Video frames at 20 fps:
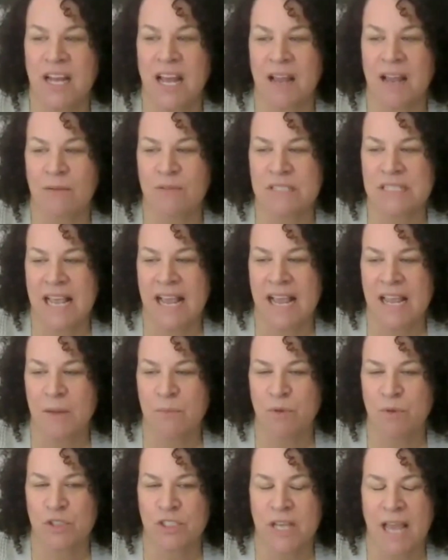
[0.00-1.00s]
I was
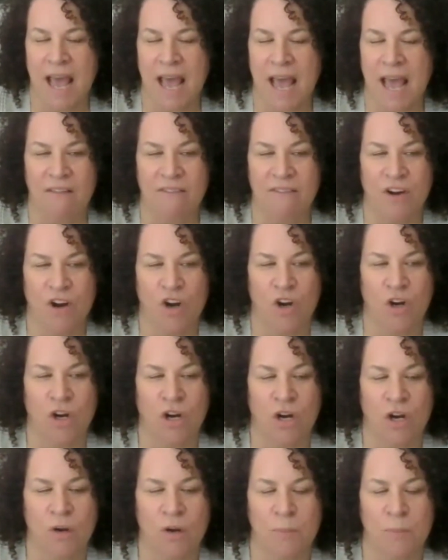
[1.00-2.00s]
able to have
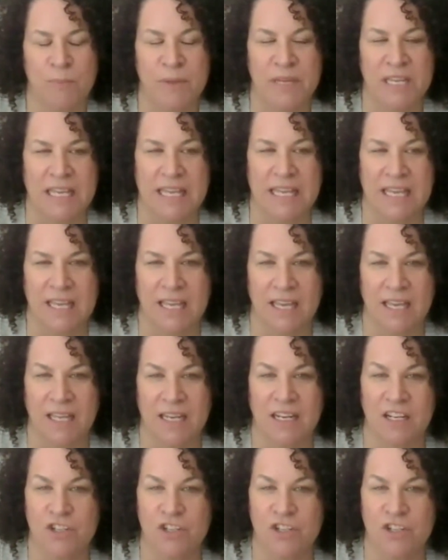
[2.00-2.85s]
her begin